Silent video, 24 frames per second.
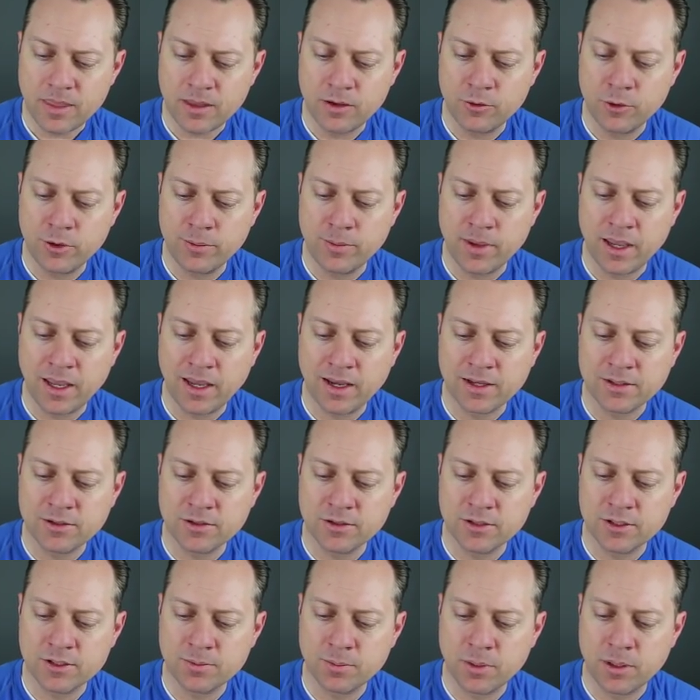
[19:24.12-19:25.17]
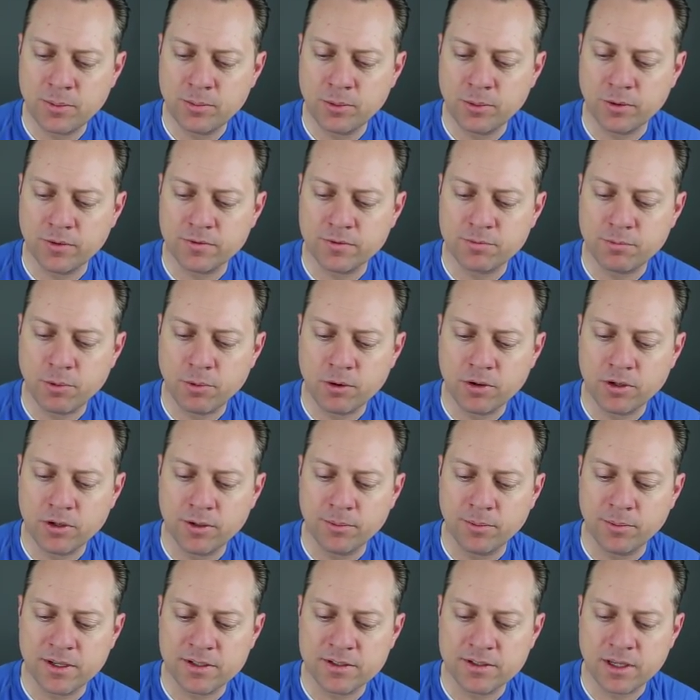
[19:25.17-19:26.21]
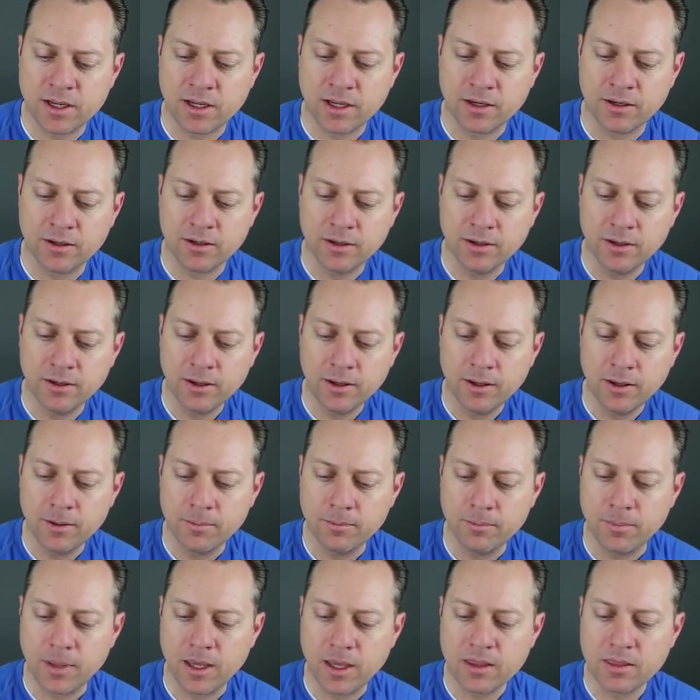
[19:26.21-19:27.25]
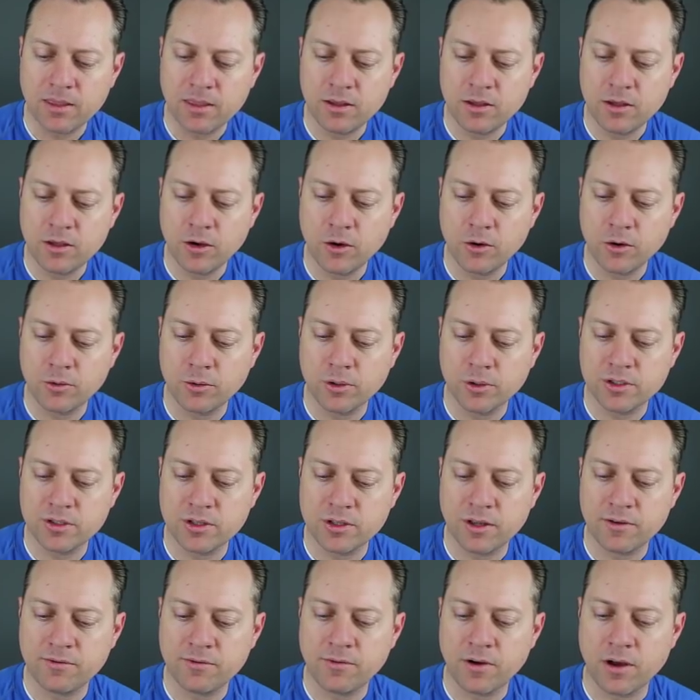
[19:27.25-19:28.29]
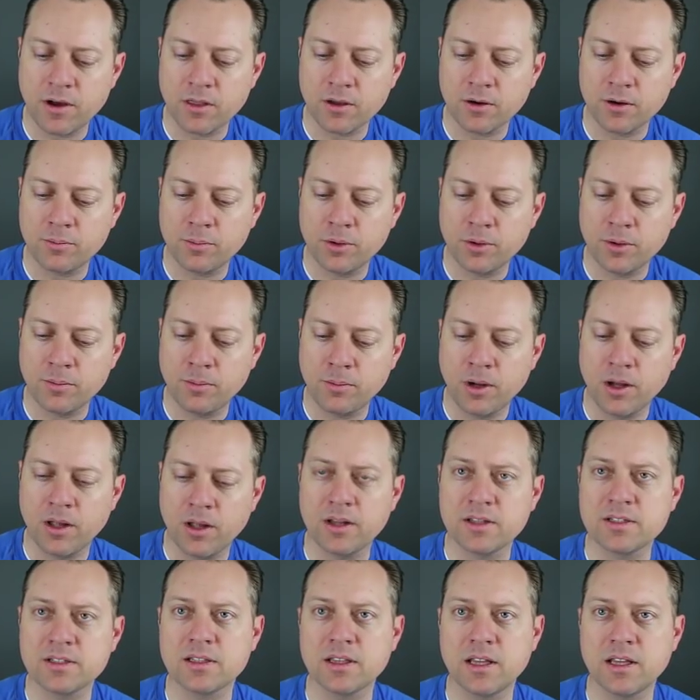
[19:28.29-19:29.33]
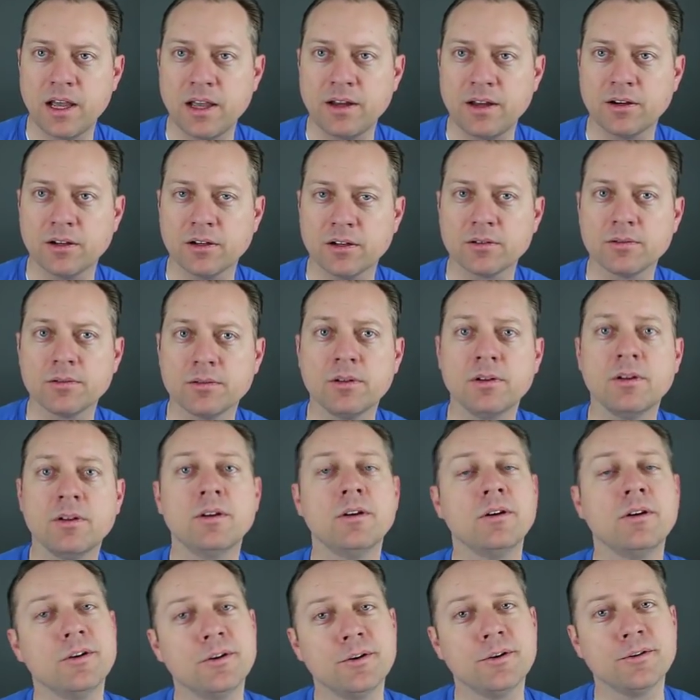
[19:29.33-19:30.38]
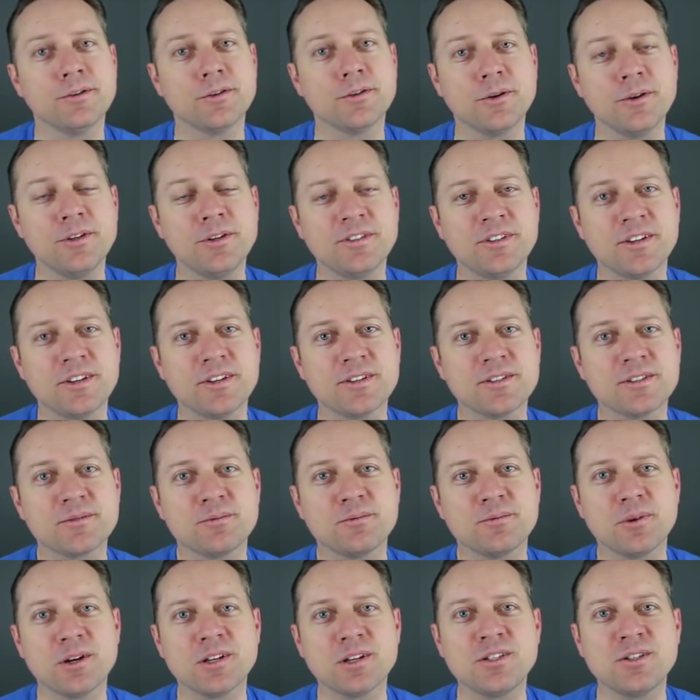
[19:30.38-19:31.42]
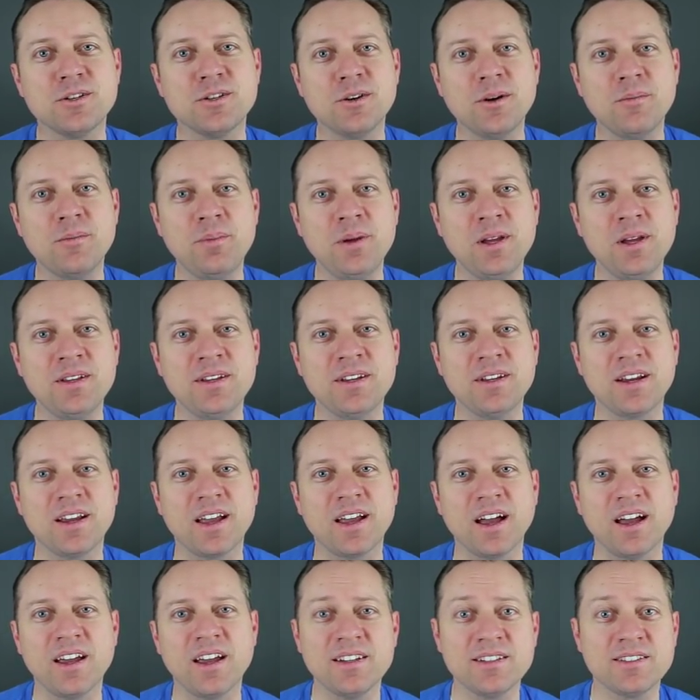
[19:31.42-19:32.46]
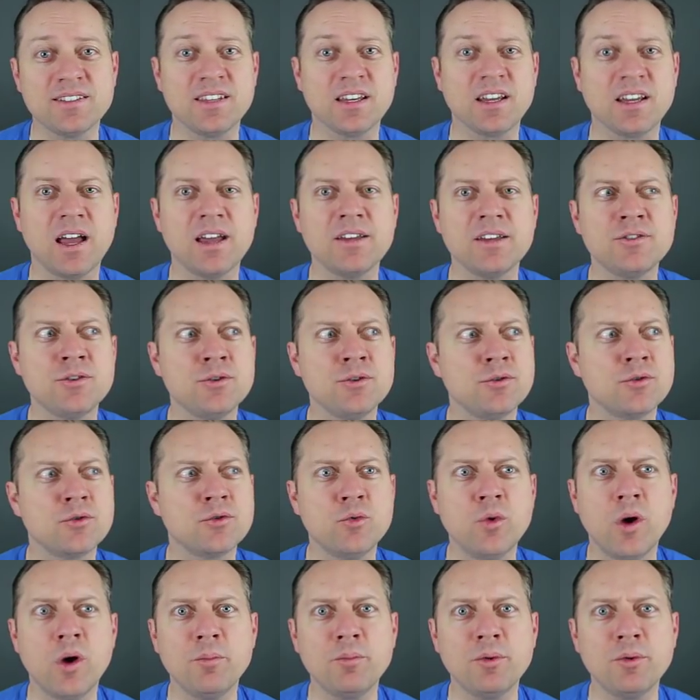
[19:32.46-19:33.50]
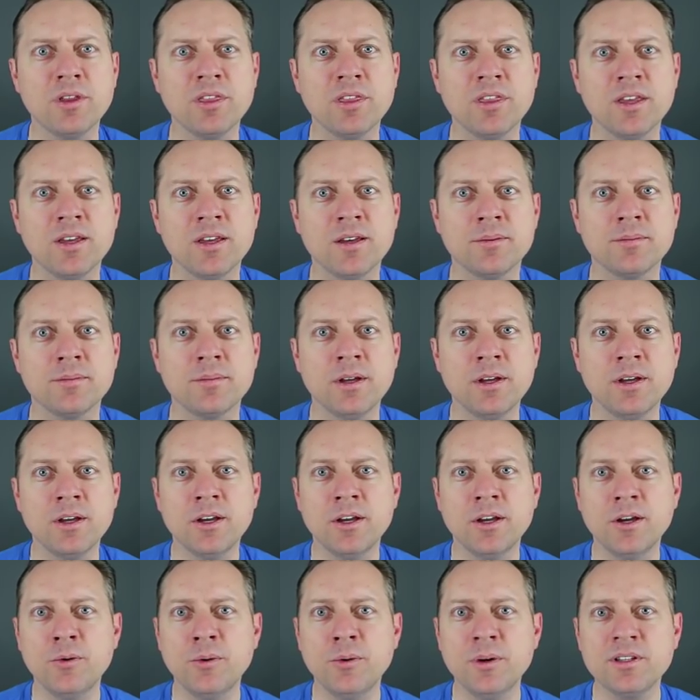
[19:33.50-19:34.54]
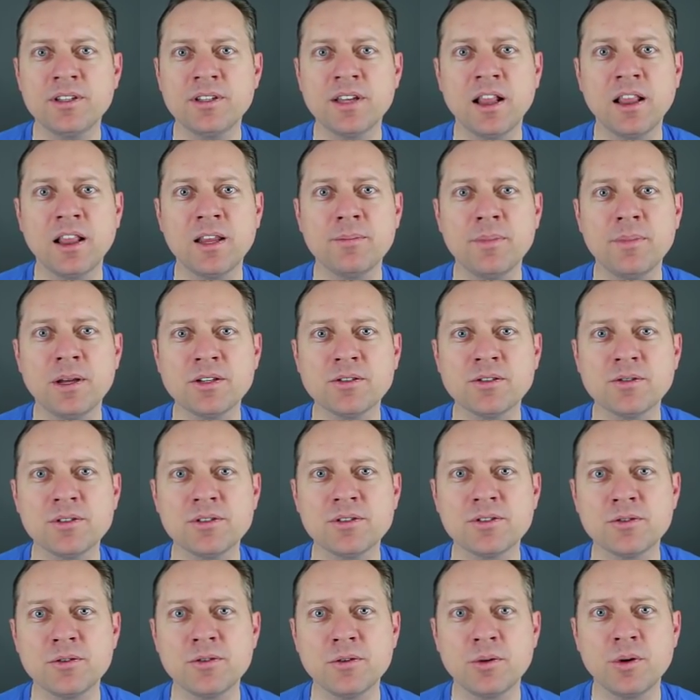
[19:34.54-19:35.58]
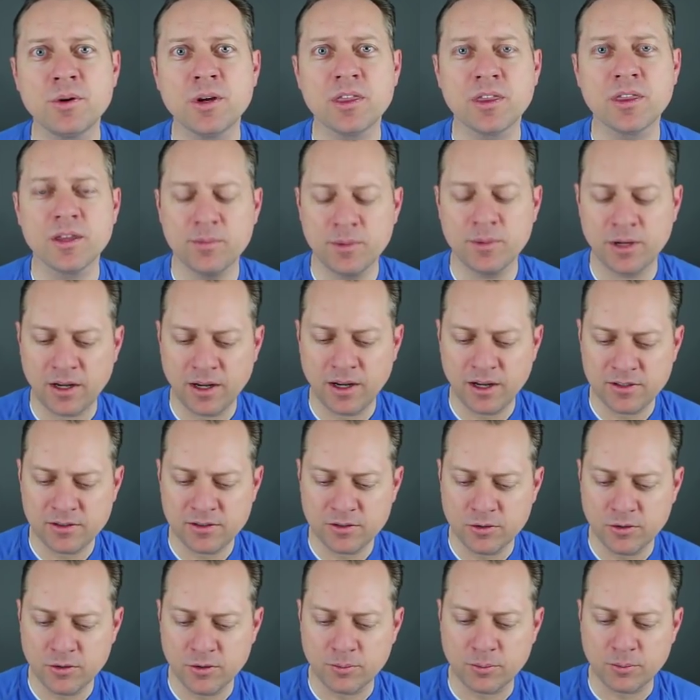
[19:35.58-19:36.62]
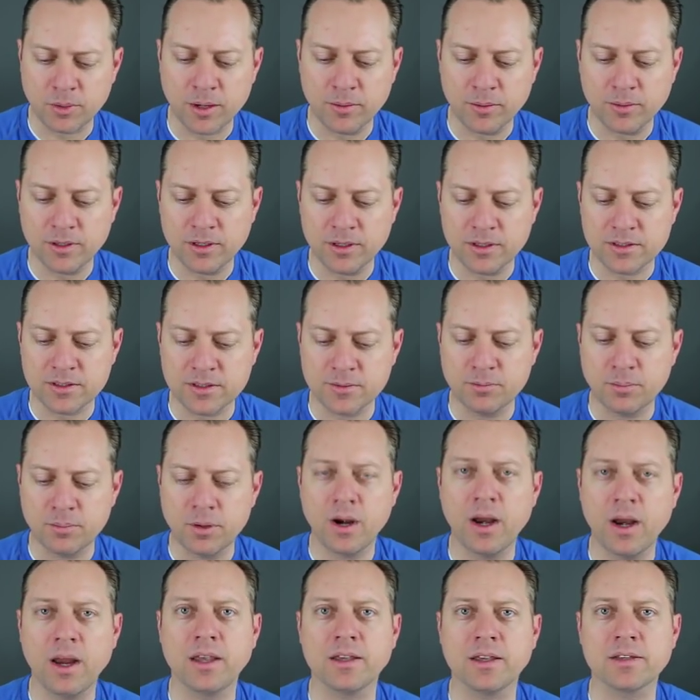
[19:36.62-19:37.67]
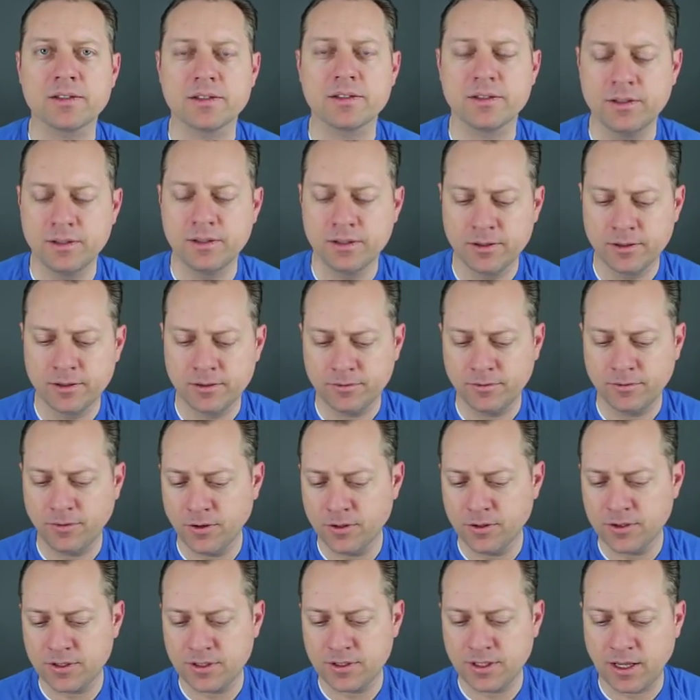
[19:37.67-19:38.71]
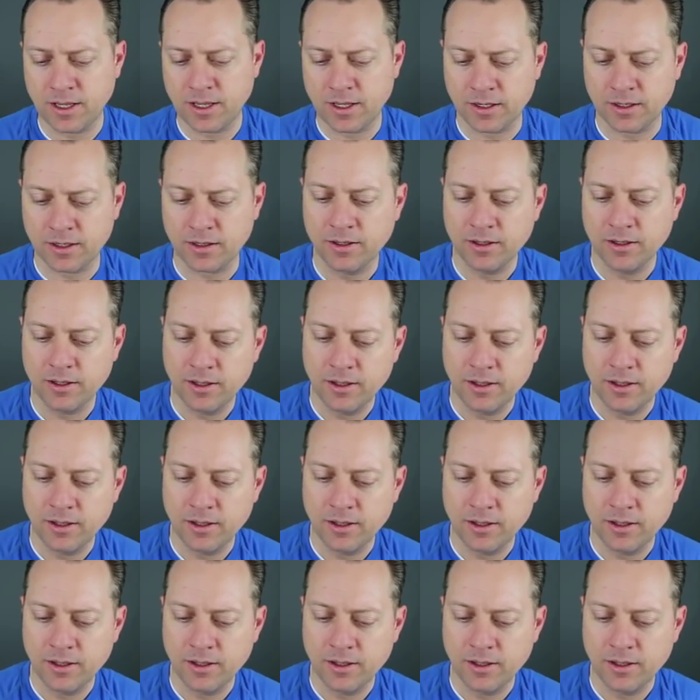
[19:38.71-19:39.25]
We may answer this people who have spoken to me, saying, Make the yoke which thy father put upon us lighter, so he says, What's your opinion, guys? The guys who grew up with him, who went to elementary school with him and high school and probably did some pranks. Verse 10